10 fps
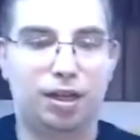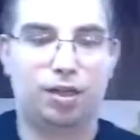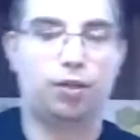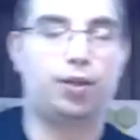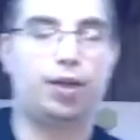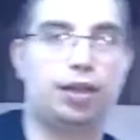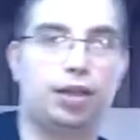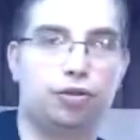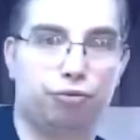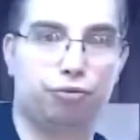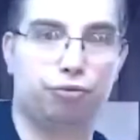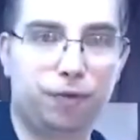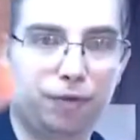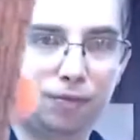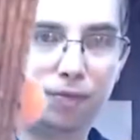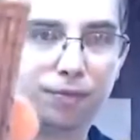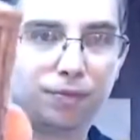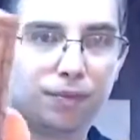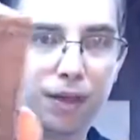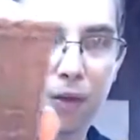So you get this roof,
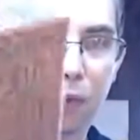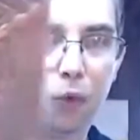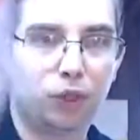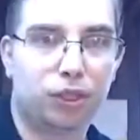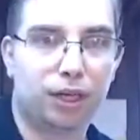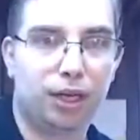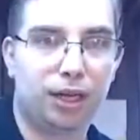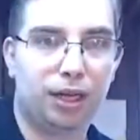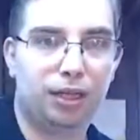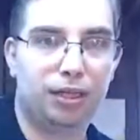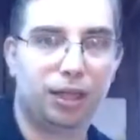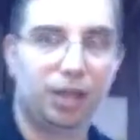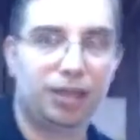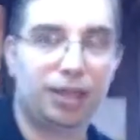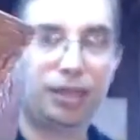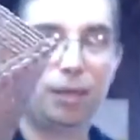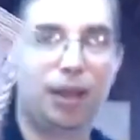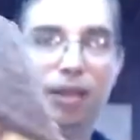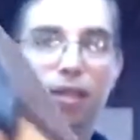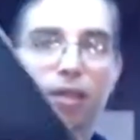which is nicely
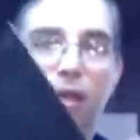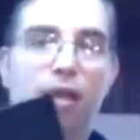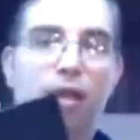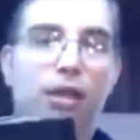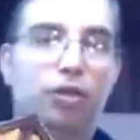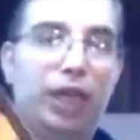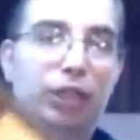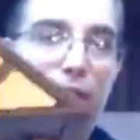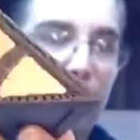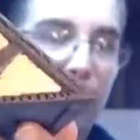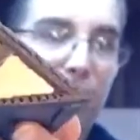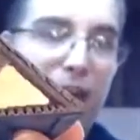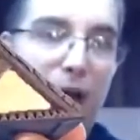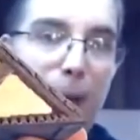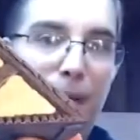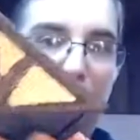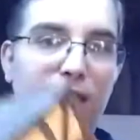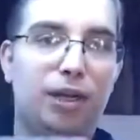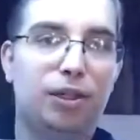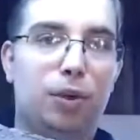painted. You can choose to get it unpainted
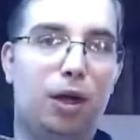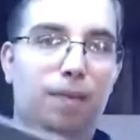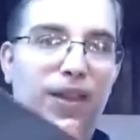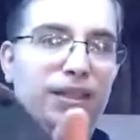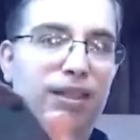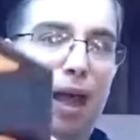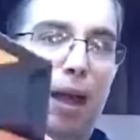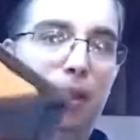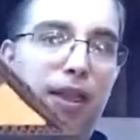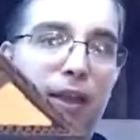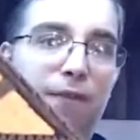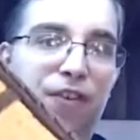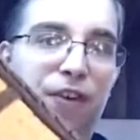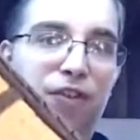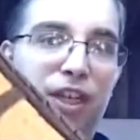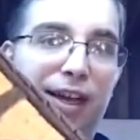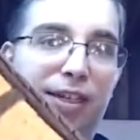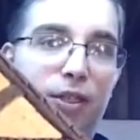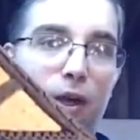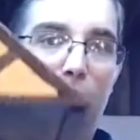as well. It's, I believe,
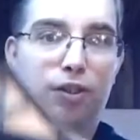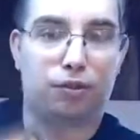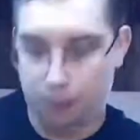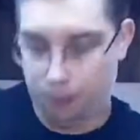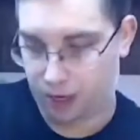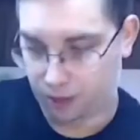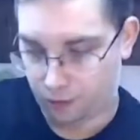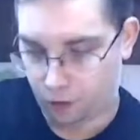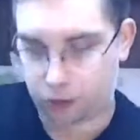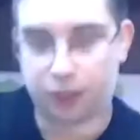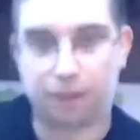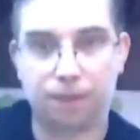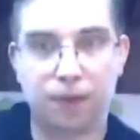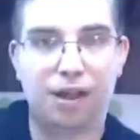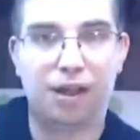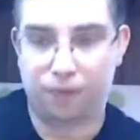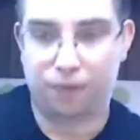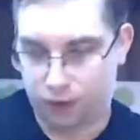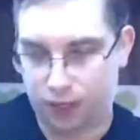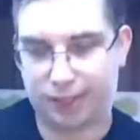$59 for the painted version for
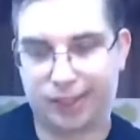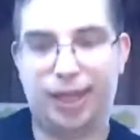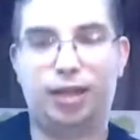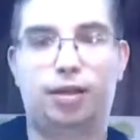this set.